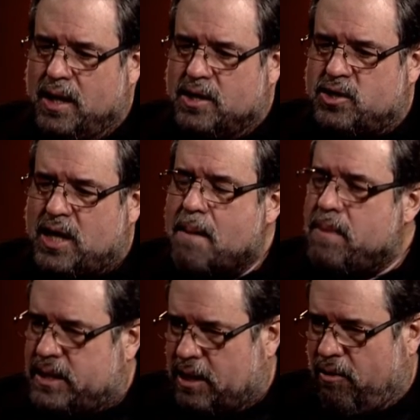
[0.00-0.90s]
send
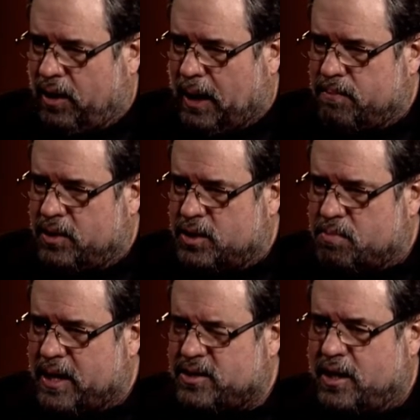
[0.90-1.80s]
material up to the
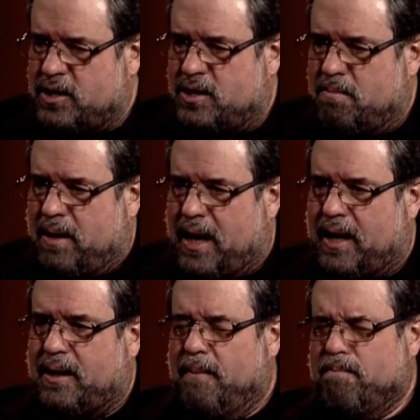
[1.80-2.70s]
space station and back,